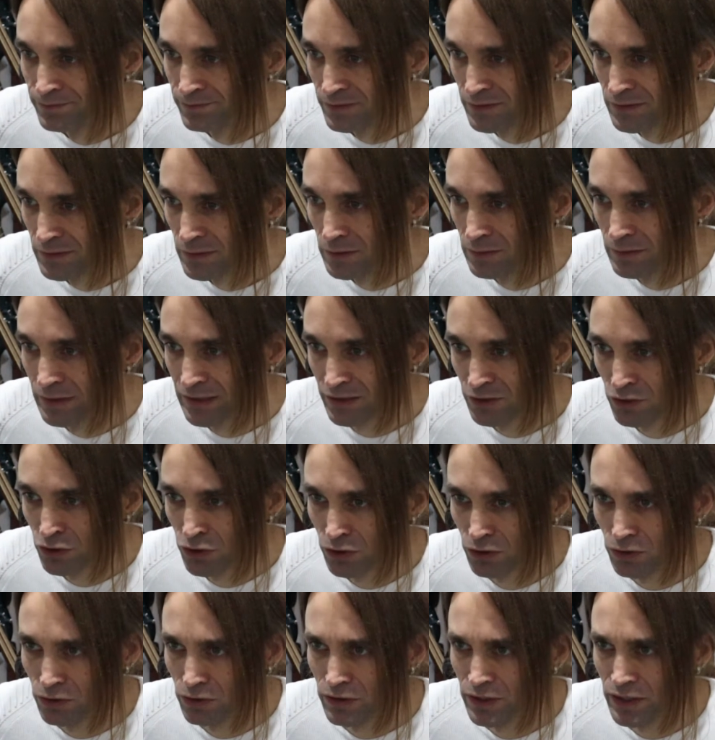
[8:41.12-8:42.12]
Maybe I can show
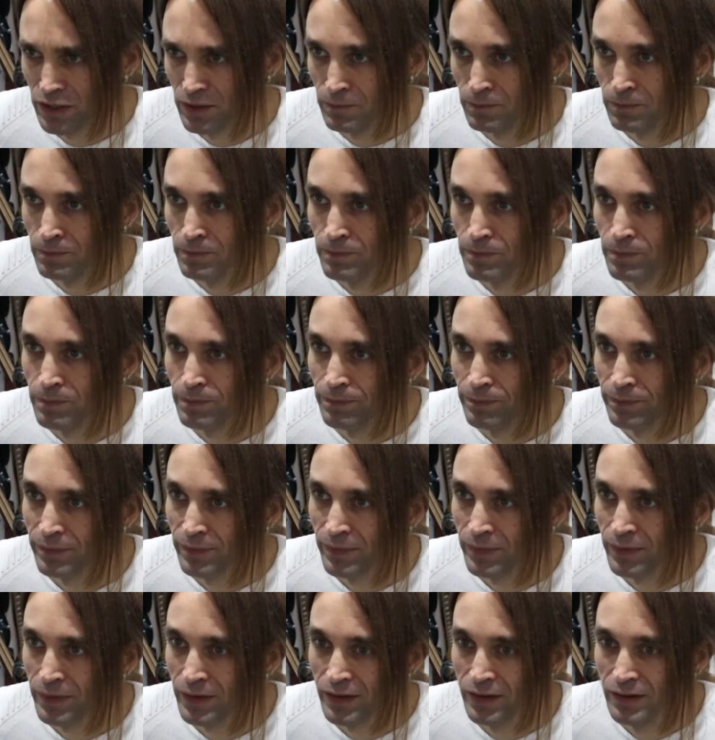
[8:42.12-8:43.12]
you that.
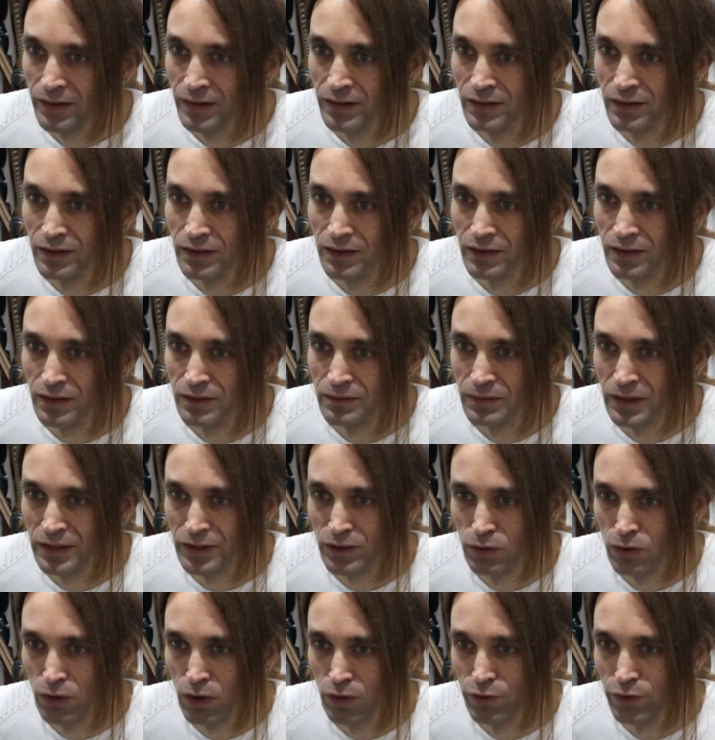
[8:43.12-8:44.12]
I don't
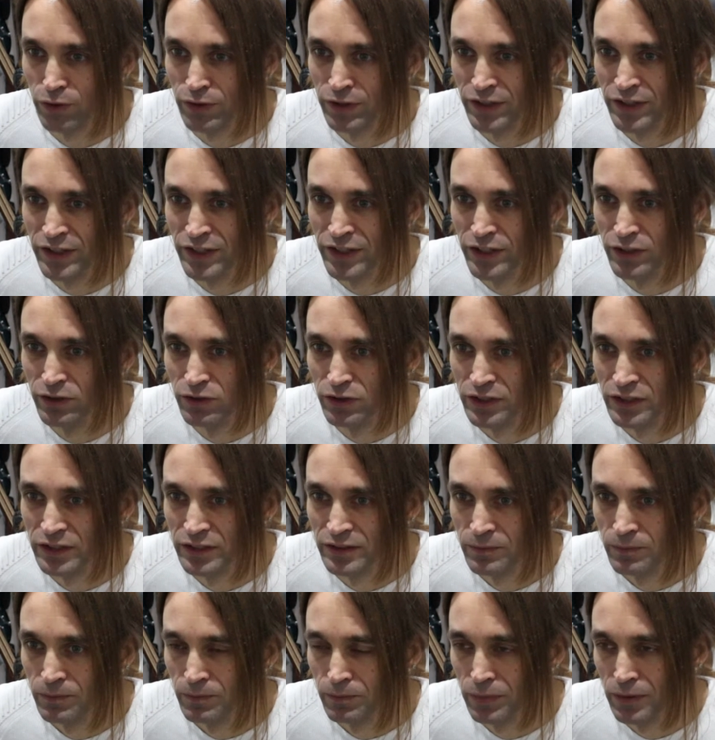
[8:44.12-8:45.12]
know if you can hear it,
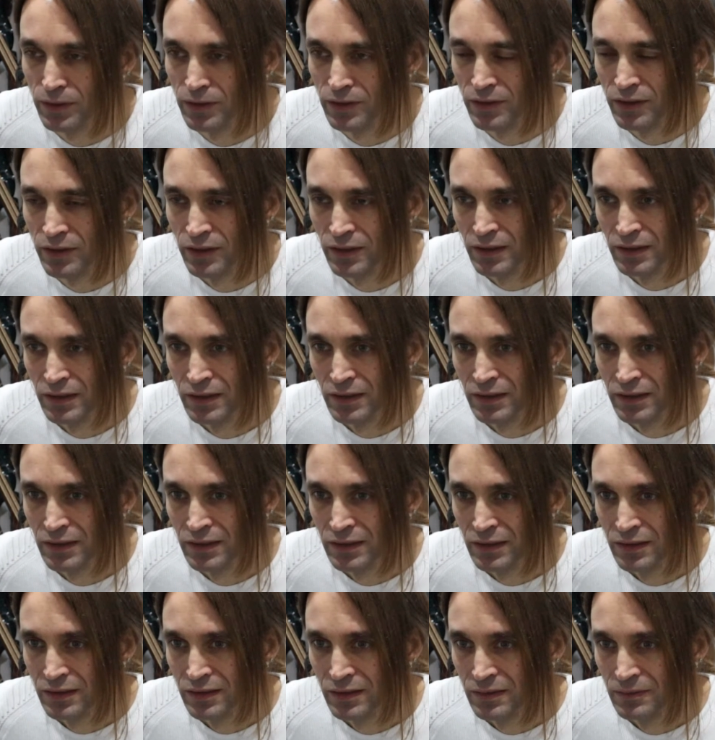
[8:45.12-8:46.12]
but
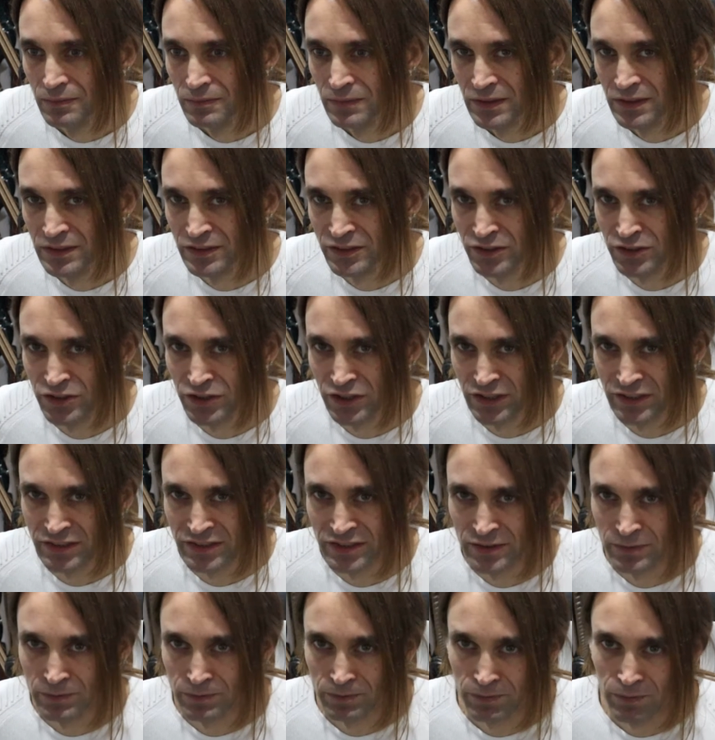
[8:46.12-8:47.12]
it's
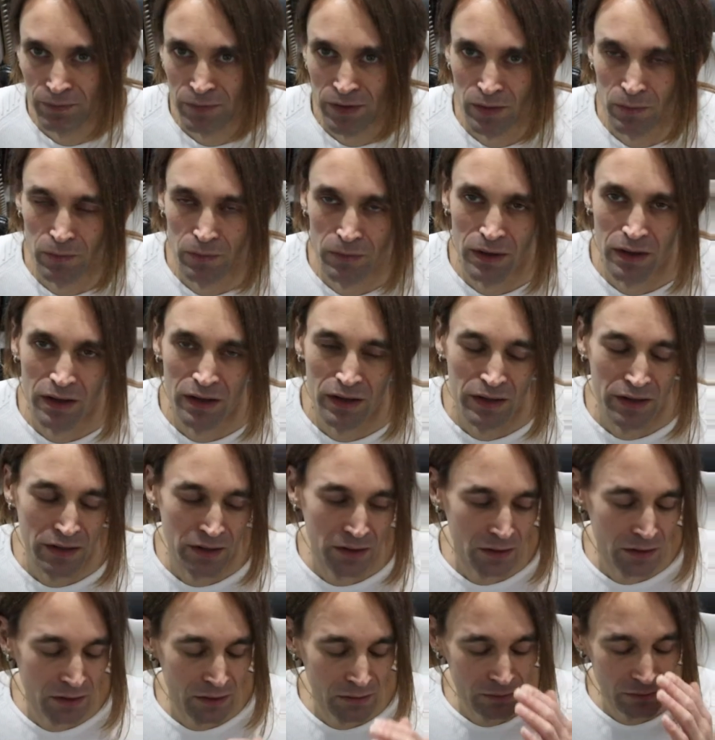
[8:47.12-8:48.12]
just
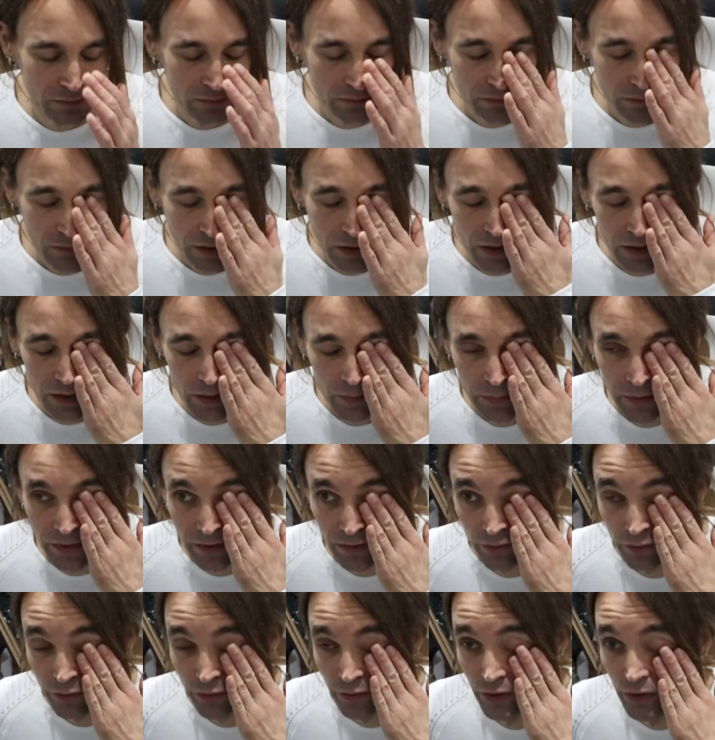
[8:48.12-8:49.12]
my Harley Benton
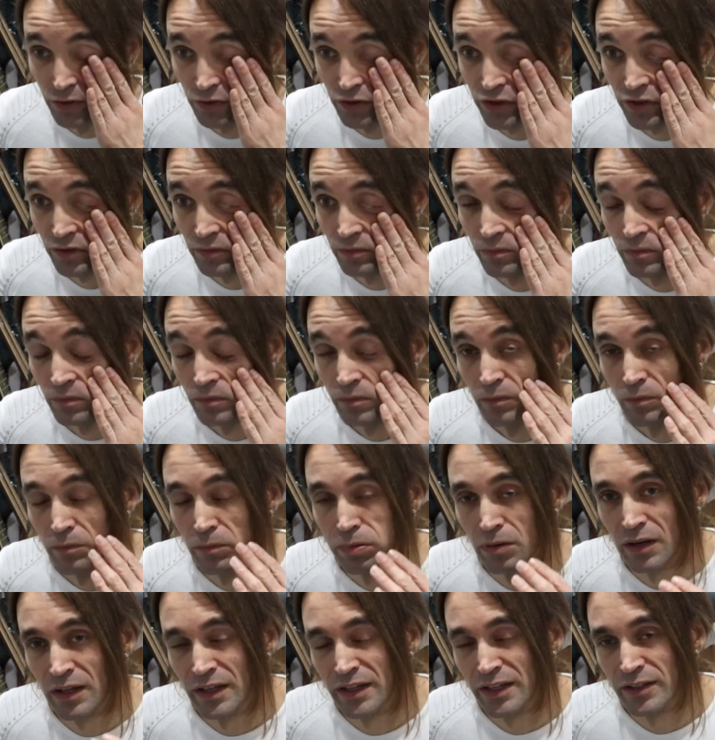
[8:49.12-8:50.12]
Fusion
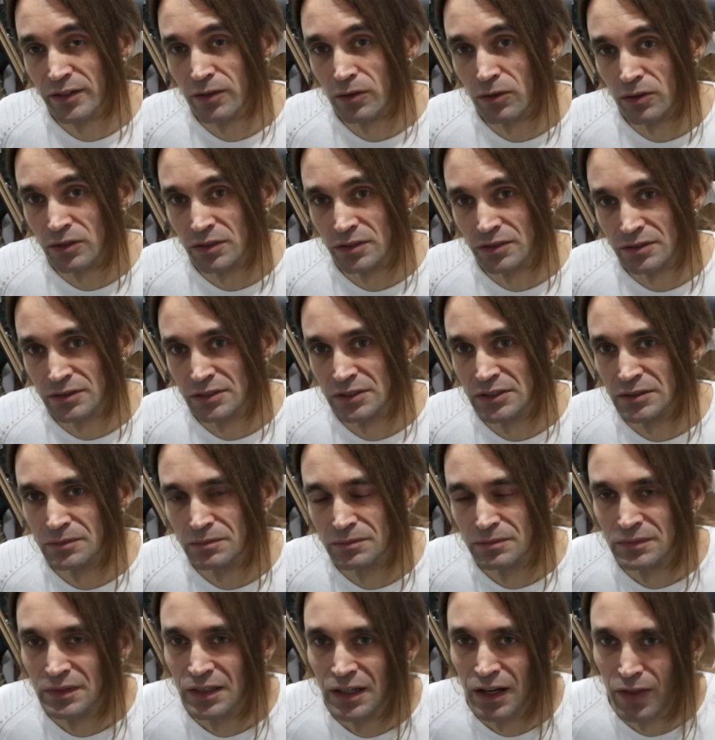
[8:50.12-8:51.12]
played on,
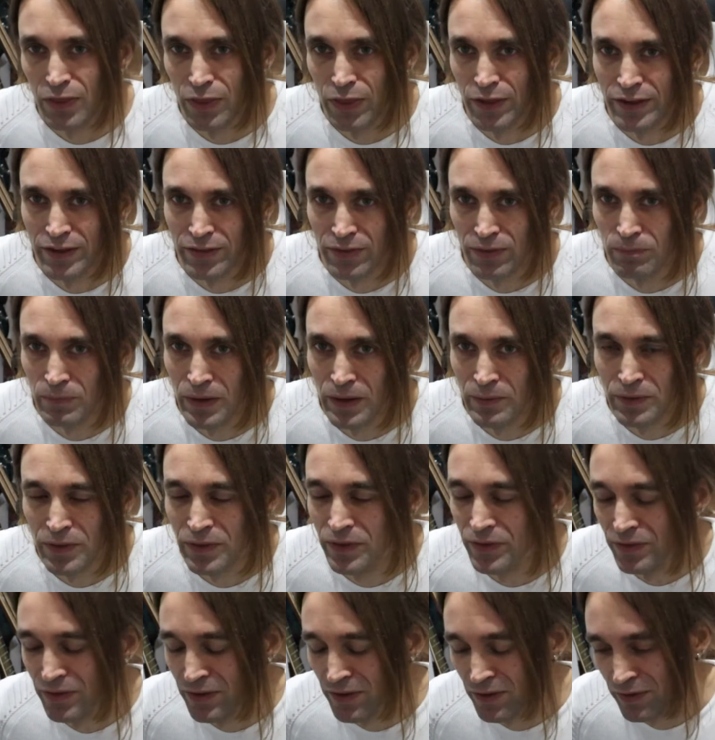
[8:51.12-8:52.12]
I think maybe
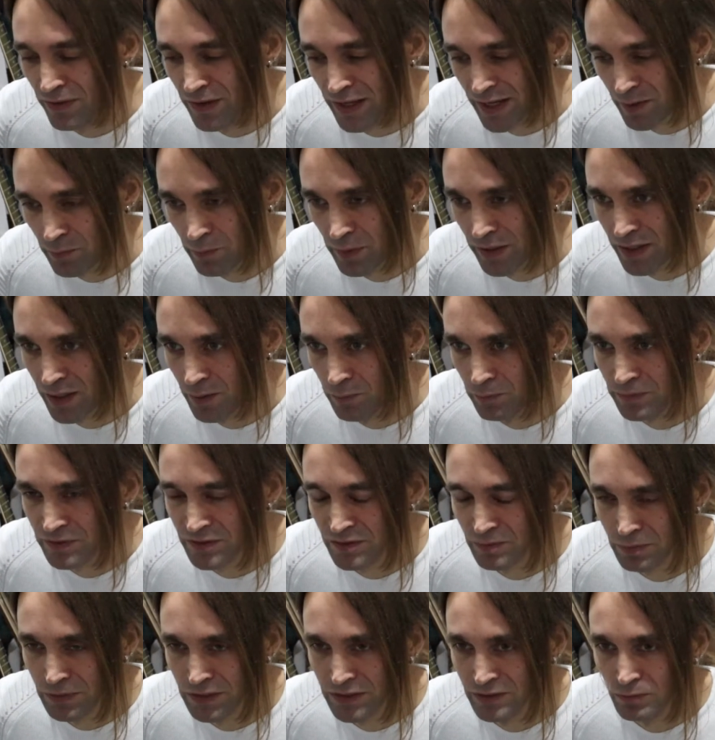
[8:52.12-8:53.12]
the neck pickup
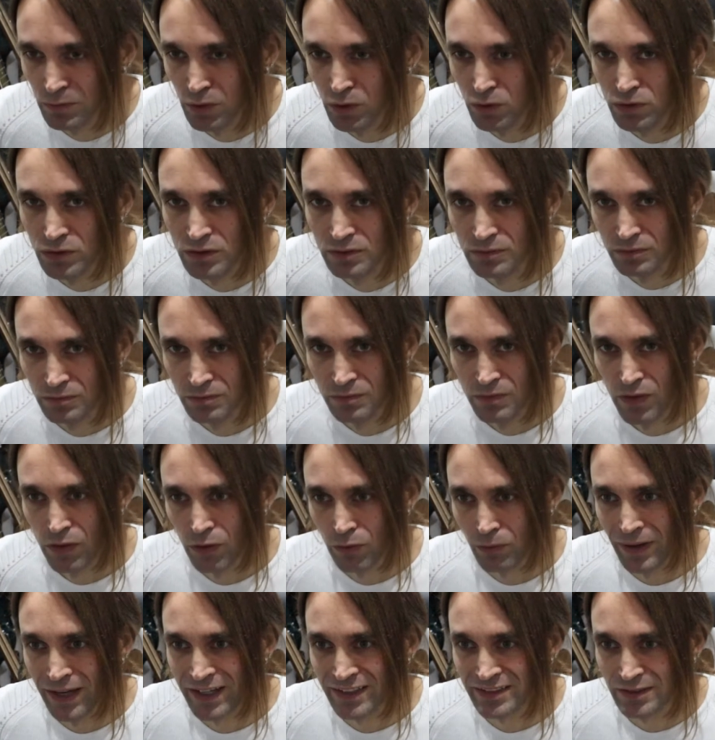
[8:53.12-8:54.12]
split mode from
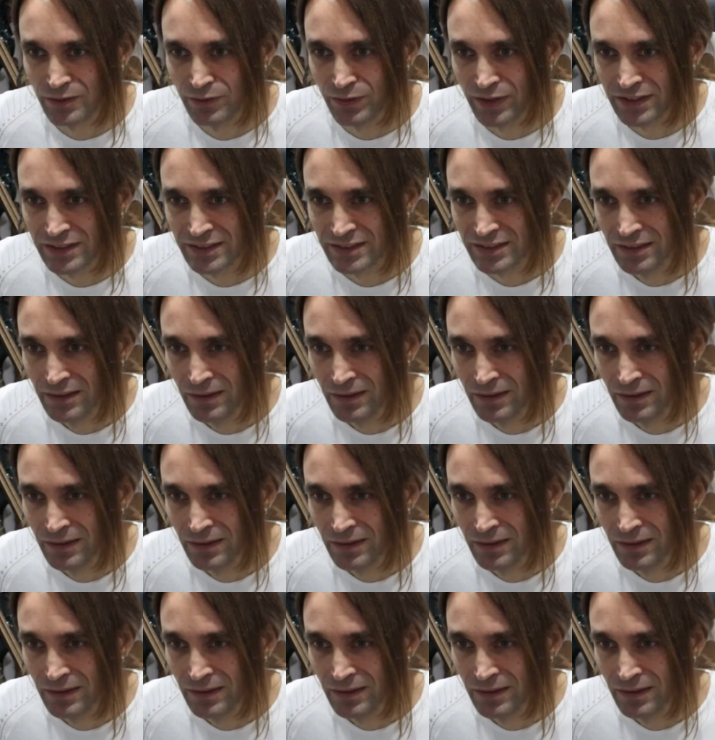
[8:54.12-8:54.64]
AxeFx.